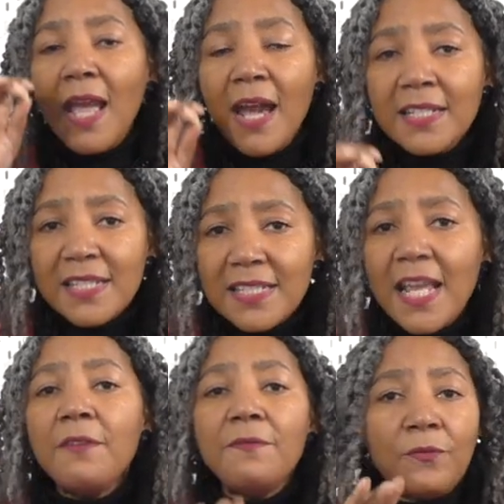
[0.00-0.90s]
And it's the
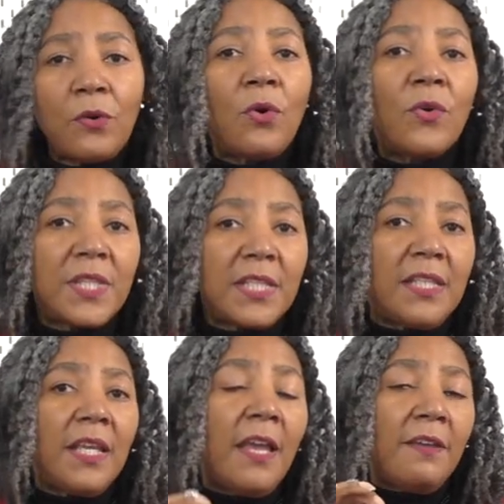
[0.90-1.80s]
same for
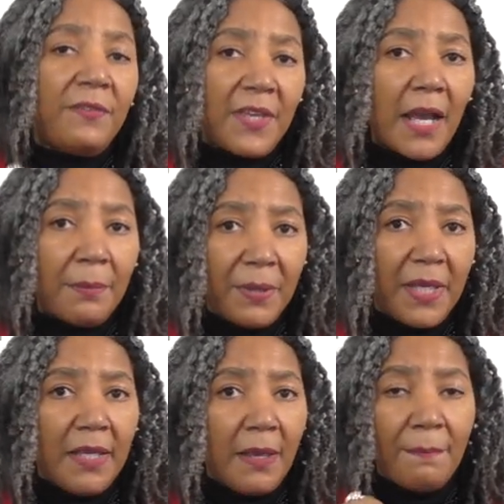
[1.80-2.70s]
the
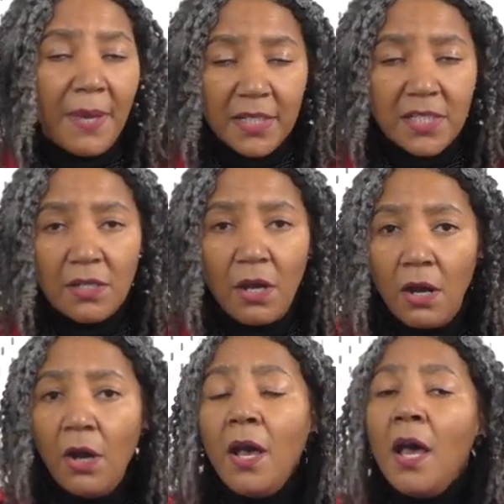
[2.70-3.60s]
VIP
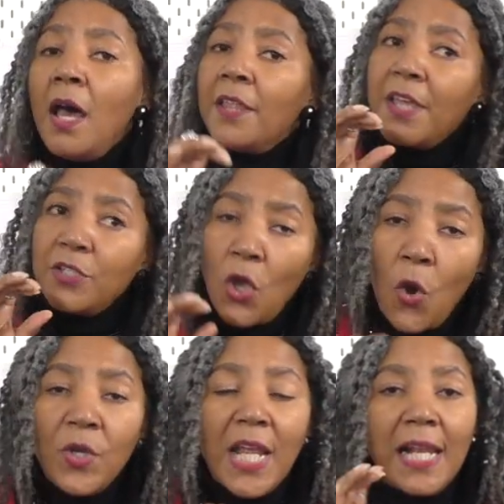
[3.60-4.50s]
Megastar. There's
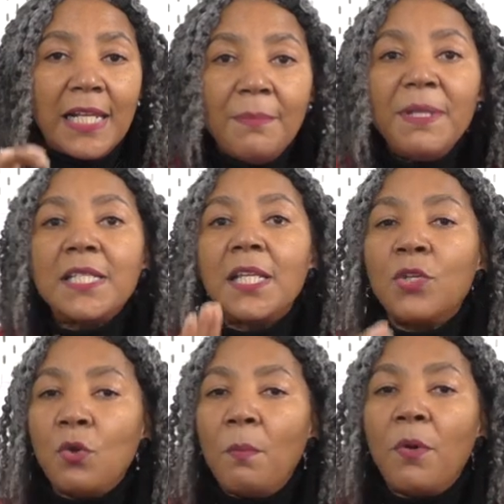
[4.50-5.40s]
only a limited
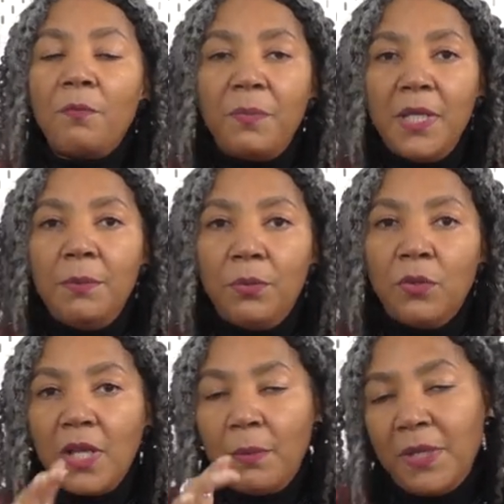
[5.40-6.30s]
number of
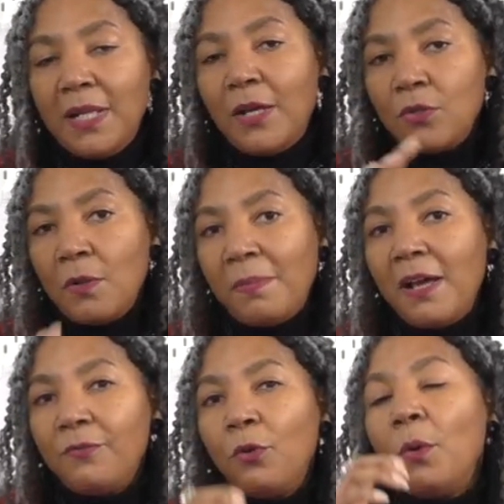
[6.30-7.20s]
people that will be allowed on the
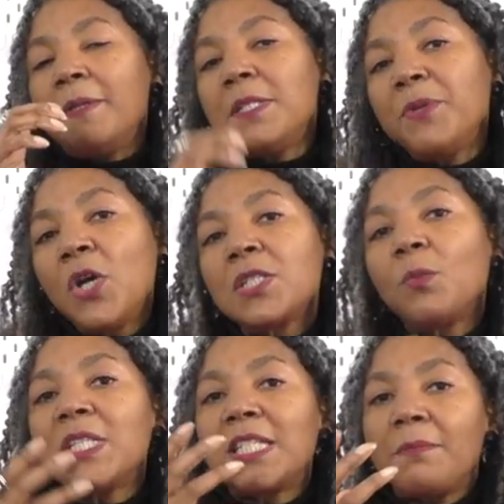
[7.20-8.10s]
platform. And it's because I
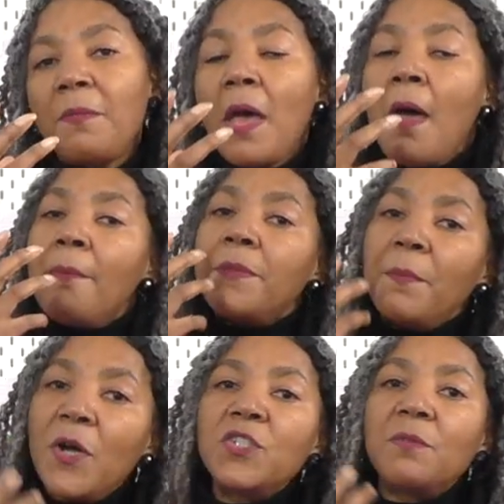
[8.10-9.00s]
want to give the
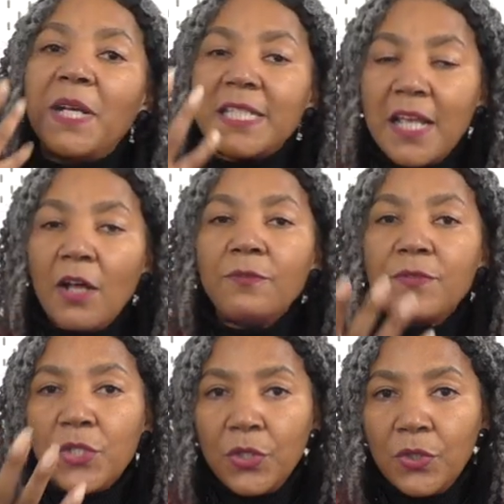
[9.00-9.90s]
most of myself
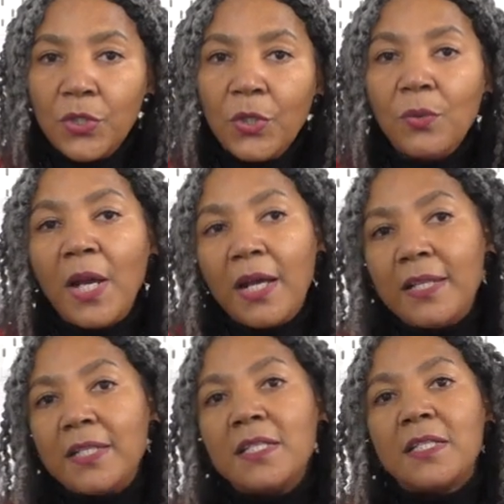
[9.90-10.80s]
to you.
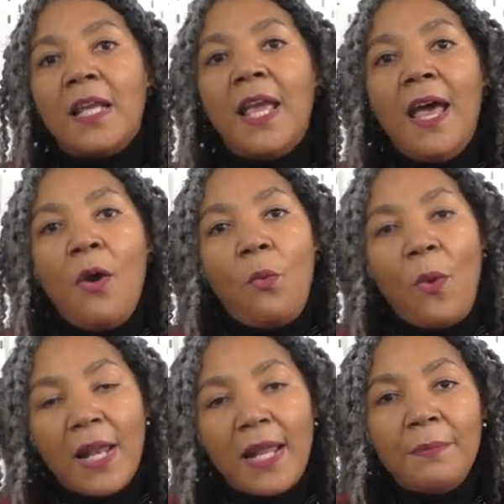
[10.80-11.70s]
And
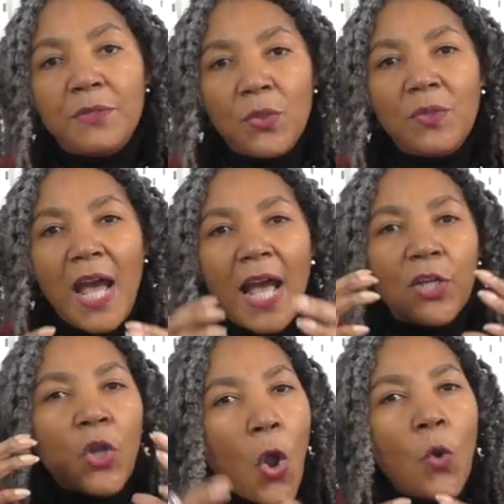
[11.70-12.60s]
while I'm doing that, I
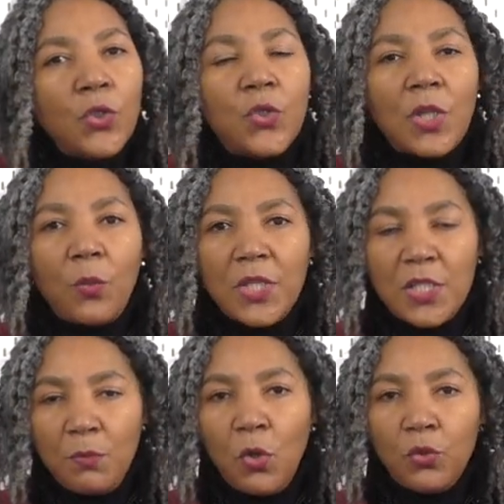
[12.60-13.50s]
can only do that with a
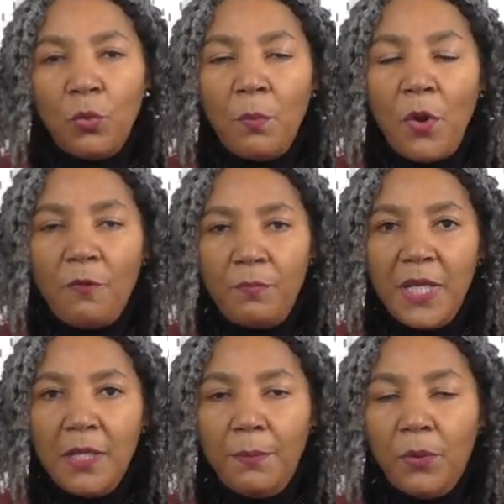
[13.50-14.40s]
small number of
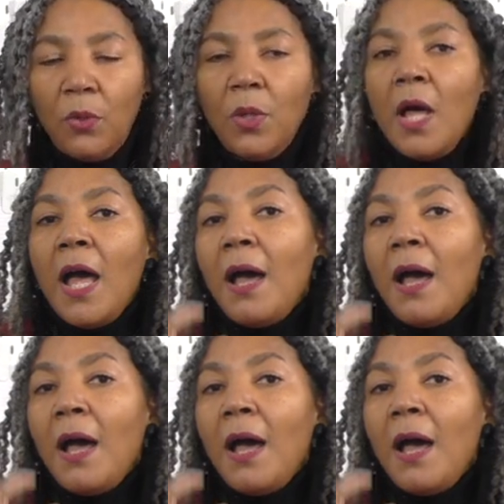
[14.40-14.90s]
people.